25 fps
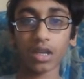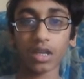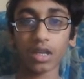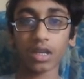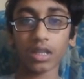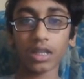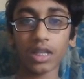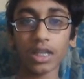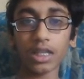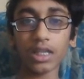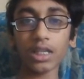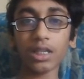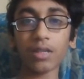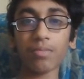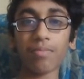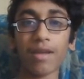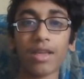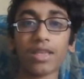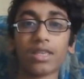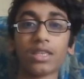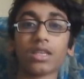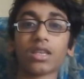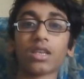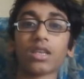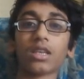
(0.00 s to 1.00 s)
This is
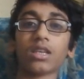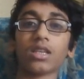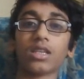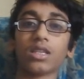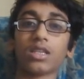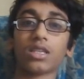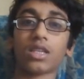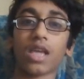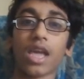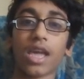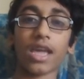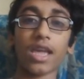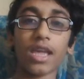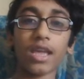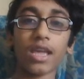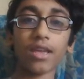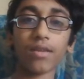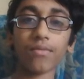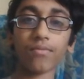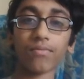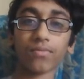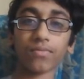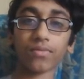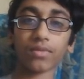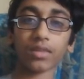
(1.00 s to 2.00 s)
basically saying,
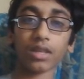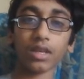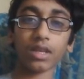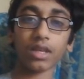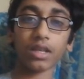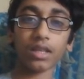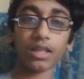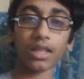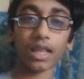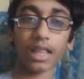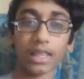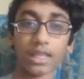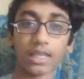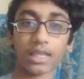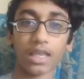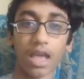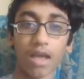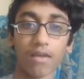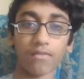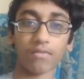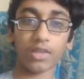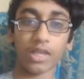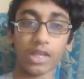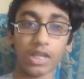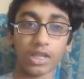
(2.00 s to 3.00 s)
let's
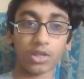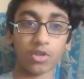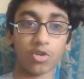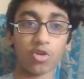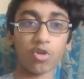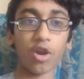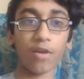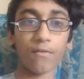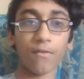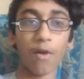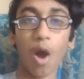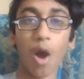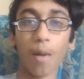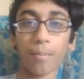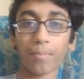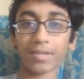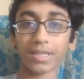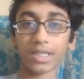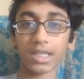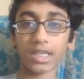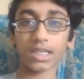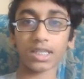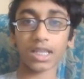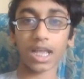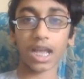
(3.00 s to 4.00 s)
have these. You have
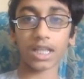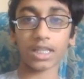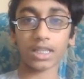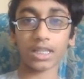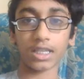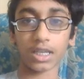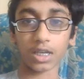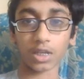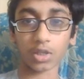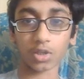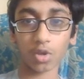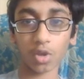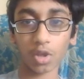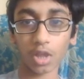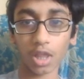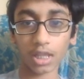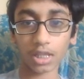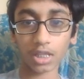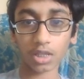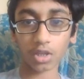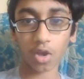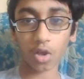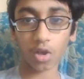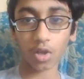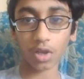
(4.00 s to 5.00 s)
opposite sides here, so
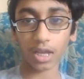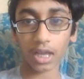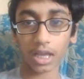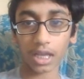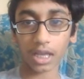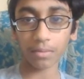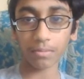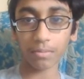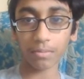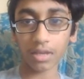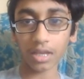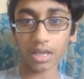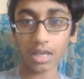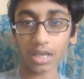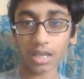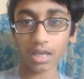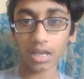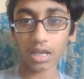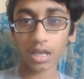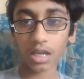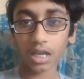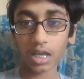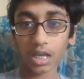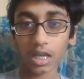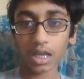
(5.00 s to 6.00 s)
let's call it AB
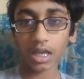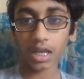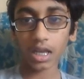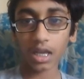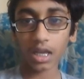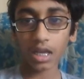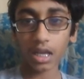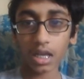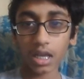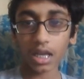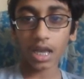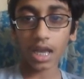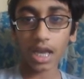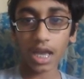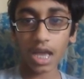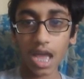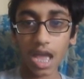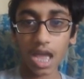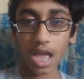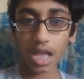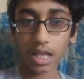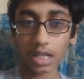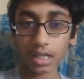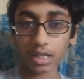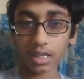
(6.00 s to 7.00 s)

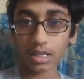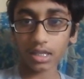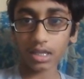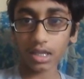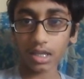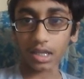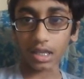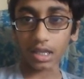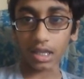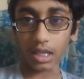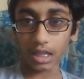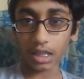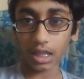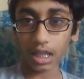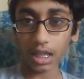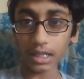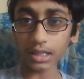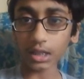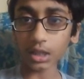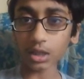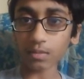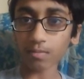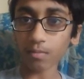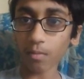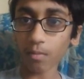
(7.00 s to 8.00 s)
and CD.
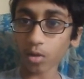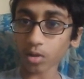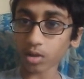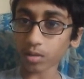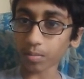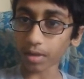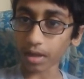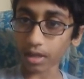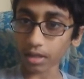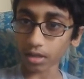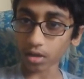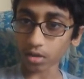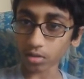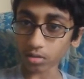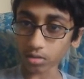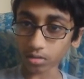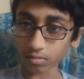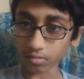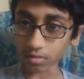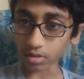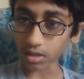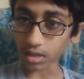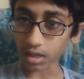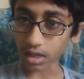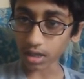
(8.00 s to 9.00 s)
Let's just multiply those
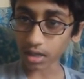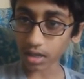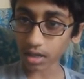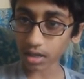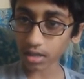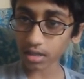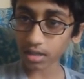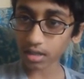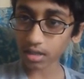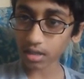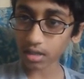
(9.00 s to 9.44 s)
for a second.